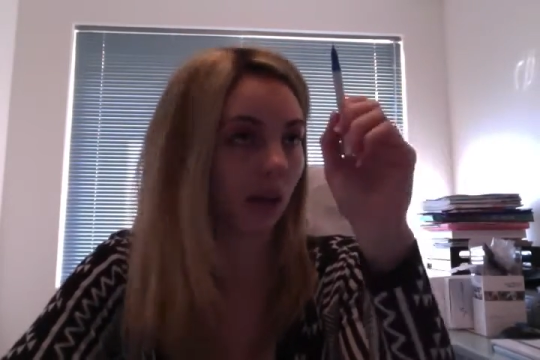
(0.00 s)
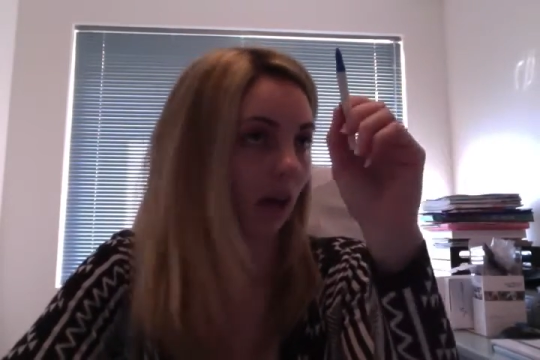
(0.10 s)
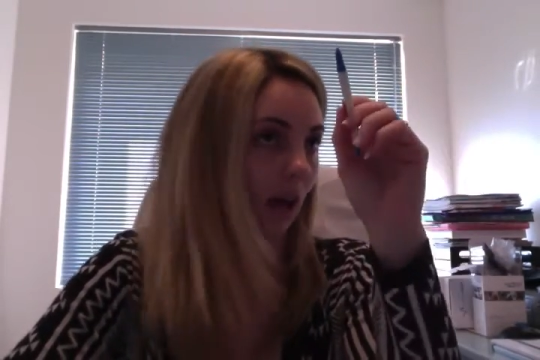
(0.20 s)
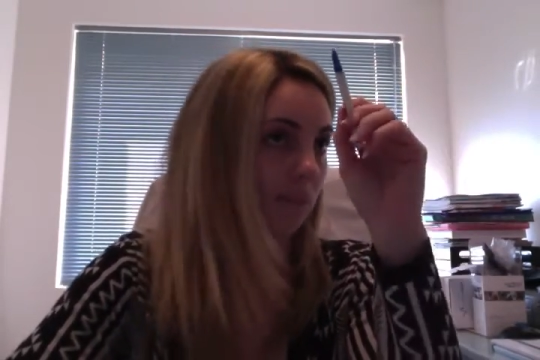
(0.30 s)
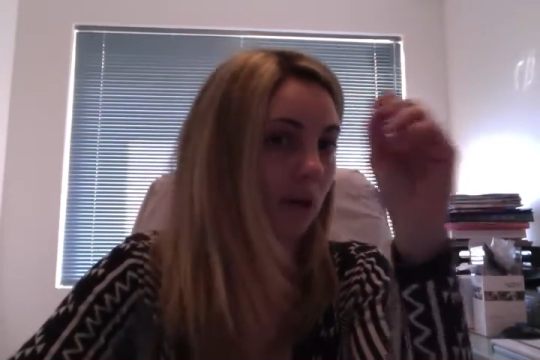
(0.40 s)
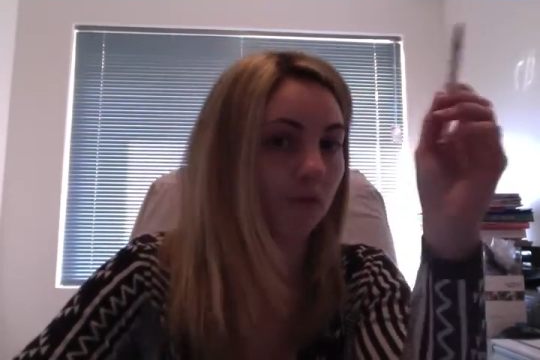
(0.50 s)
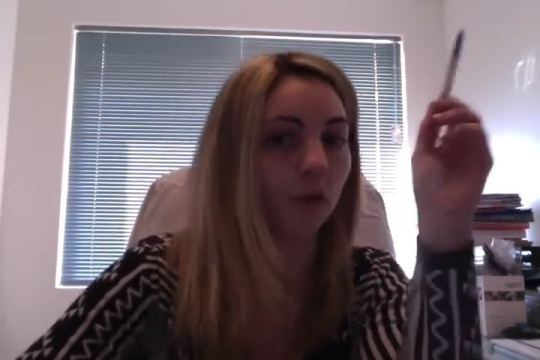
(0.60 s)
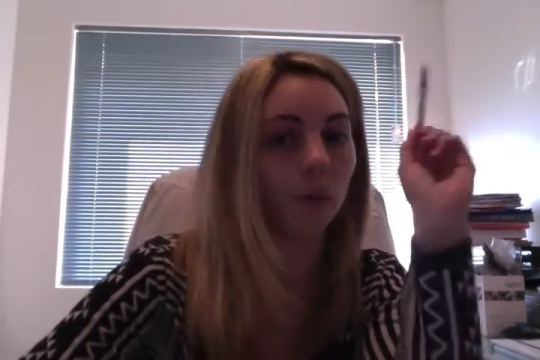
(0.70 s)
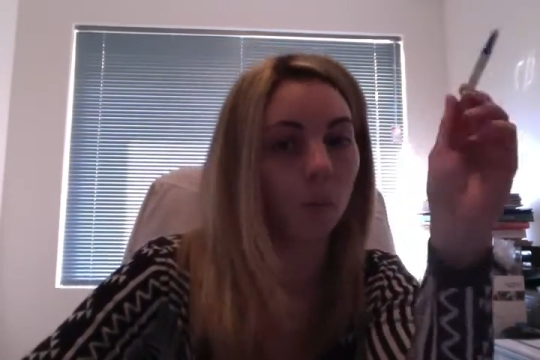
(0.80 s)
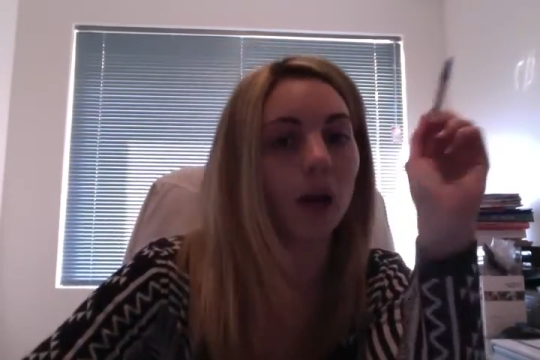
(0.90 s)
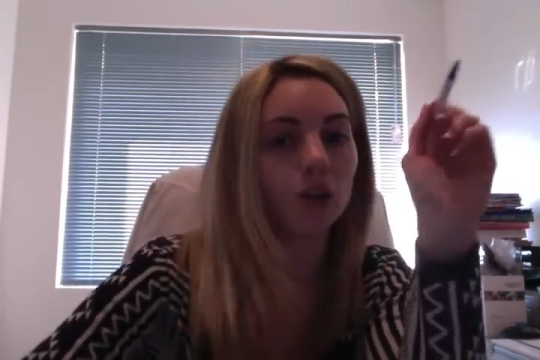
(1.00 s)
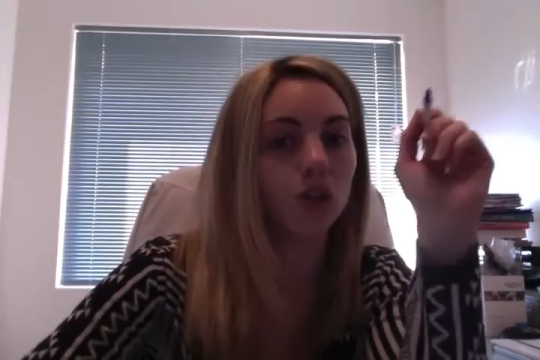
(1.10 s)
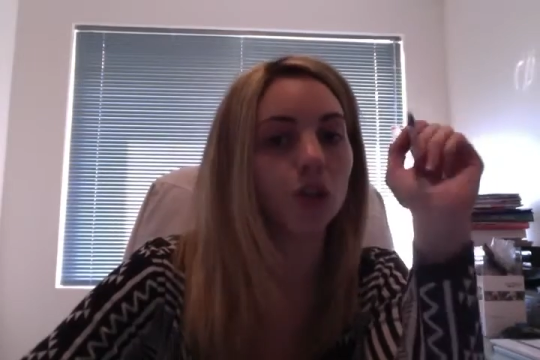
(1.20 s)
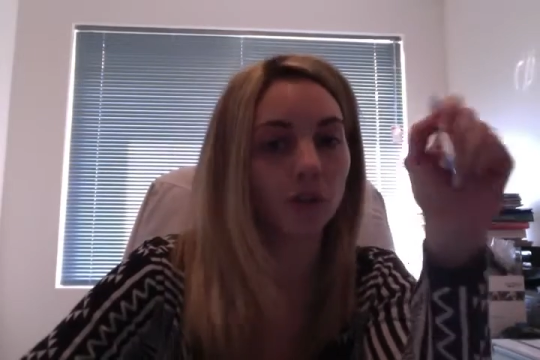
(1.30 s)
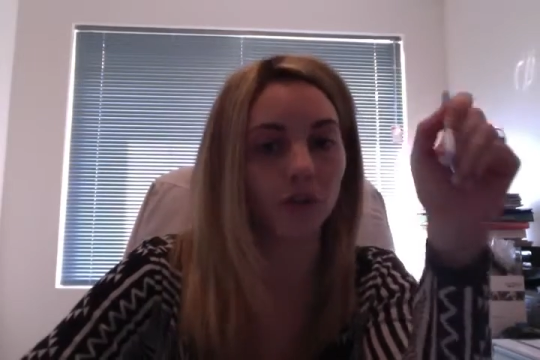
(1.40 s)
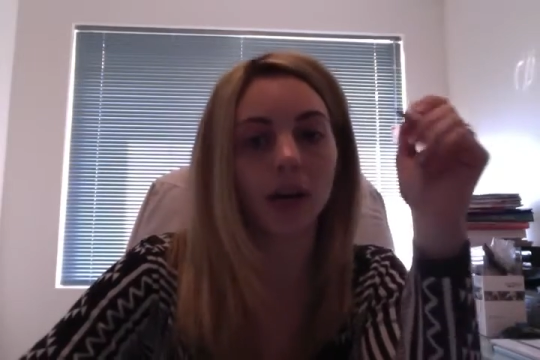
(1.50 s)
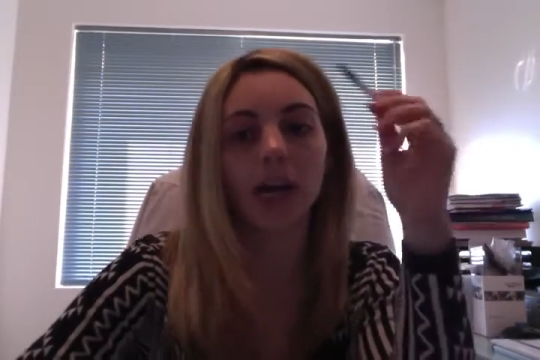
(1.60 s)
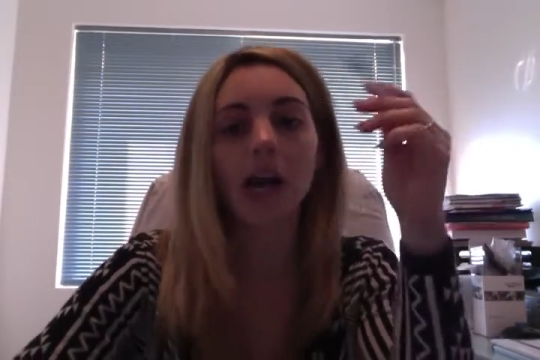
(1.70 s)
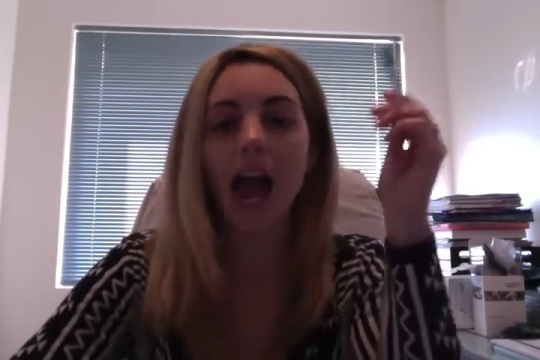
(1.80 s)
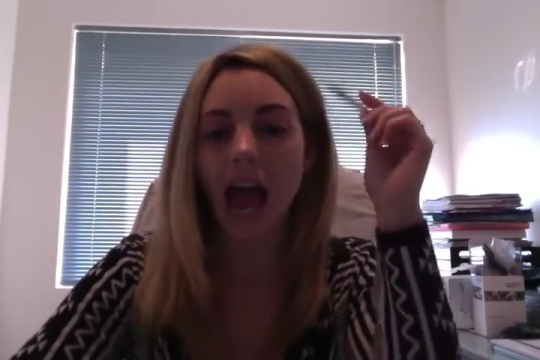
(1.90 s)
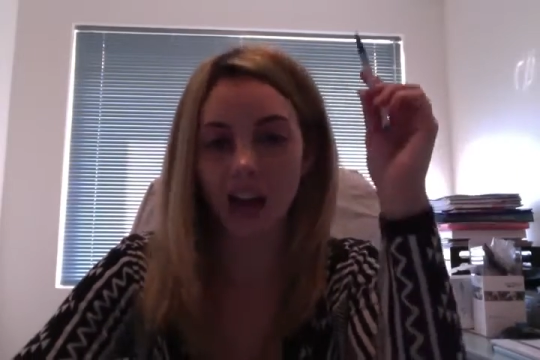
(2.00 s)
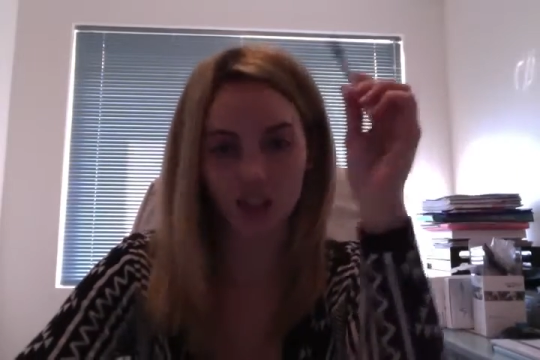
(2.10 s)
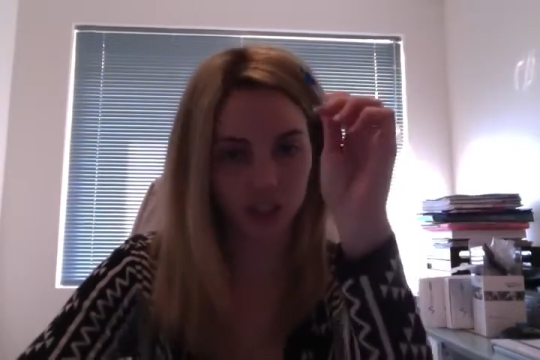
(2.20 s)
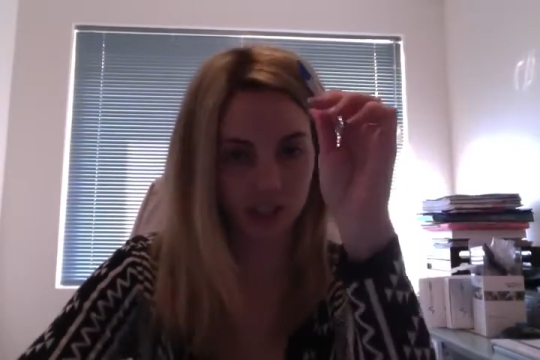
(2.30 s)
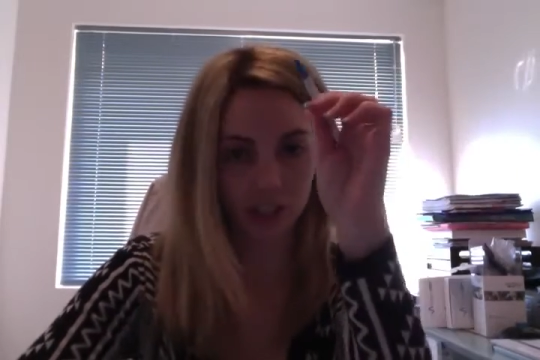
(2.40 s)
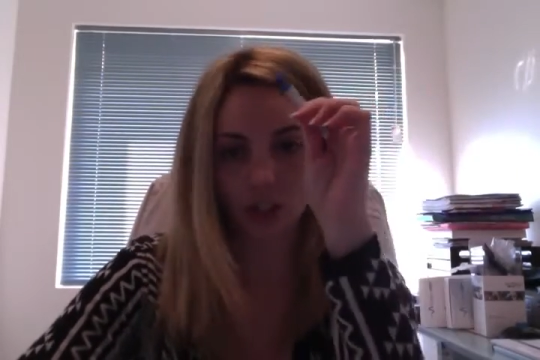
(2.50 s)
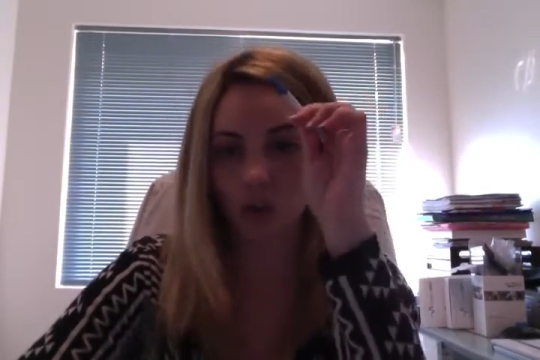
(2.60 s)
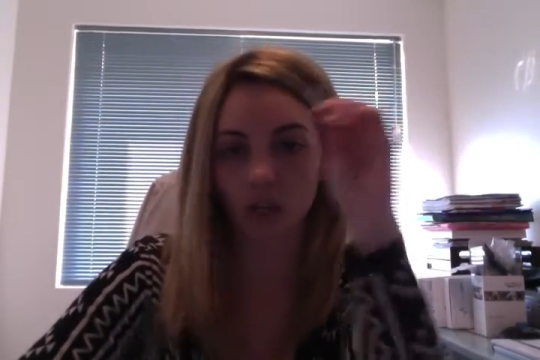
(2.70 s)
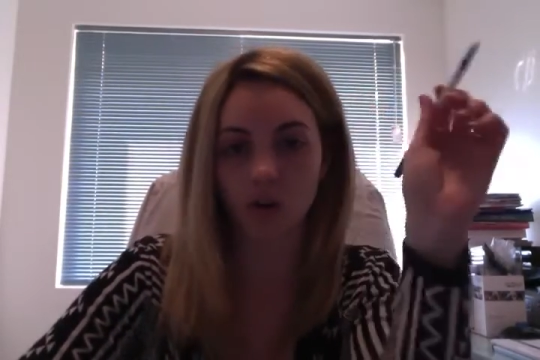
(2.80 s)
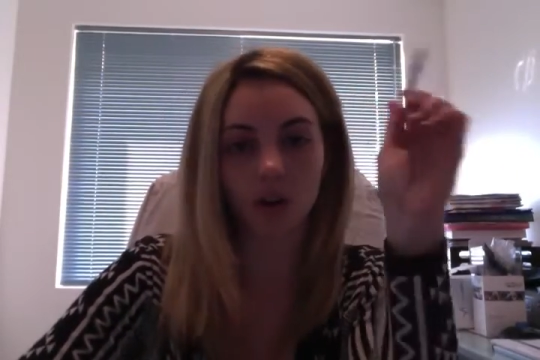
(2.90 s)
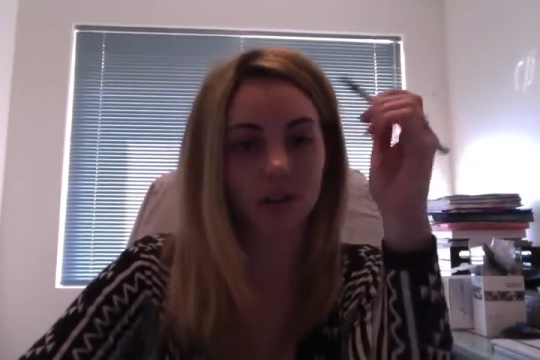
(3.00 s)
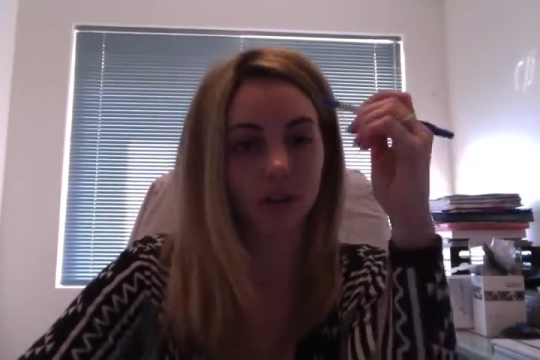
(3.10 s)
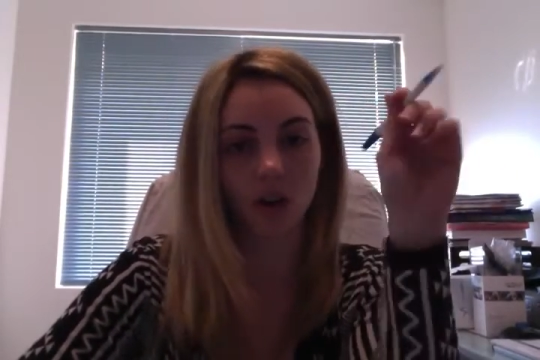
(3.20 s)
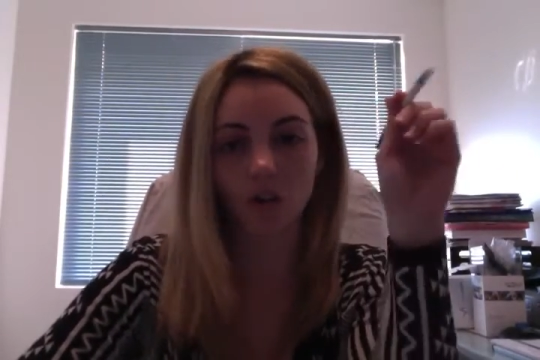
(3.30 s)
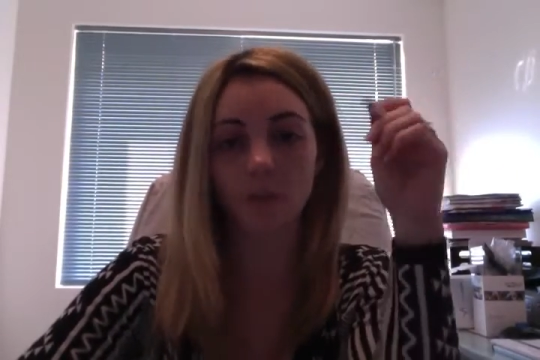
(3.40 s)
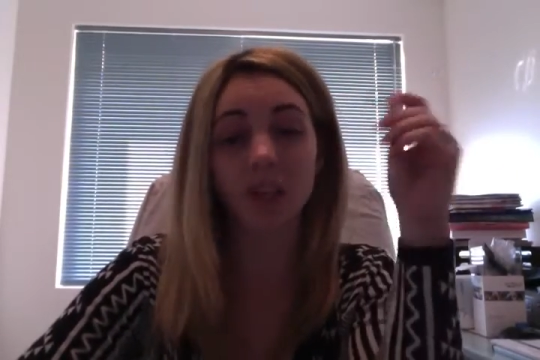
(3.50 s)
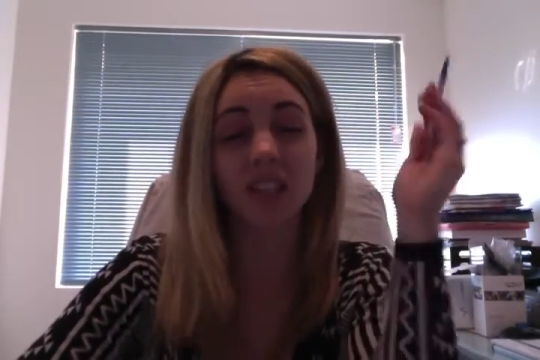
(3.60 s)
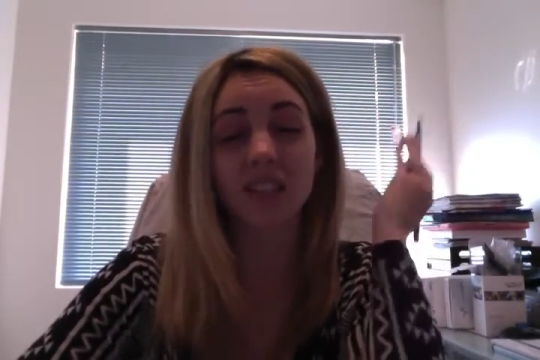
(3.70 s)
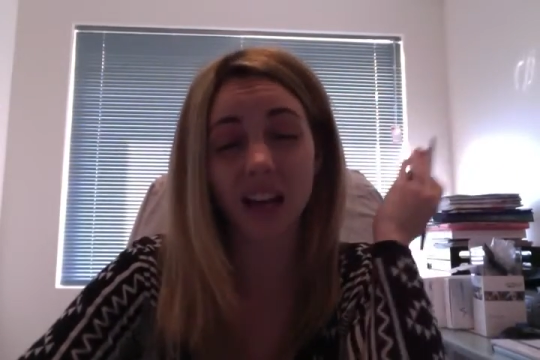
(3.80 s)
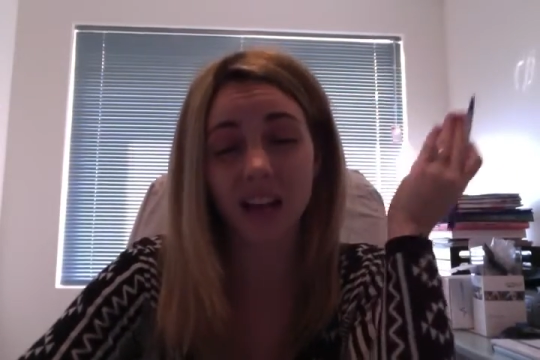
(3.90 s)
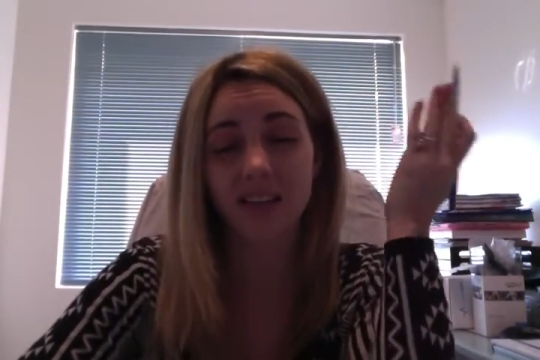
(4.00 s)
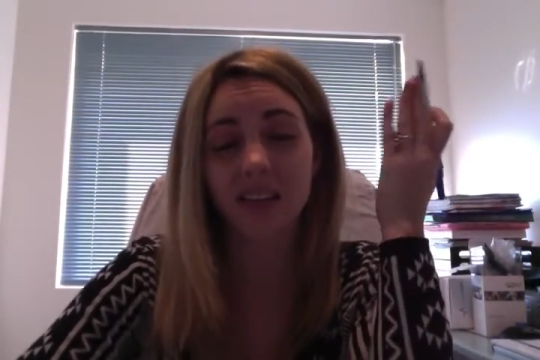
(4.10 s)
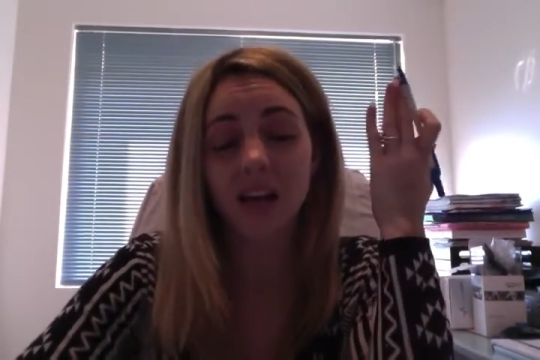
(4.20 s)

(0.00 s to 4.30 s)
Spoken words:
Metformin 1, 2, 3, and I just literally crossed it off because it does,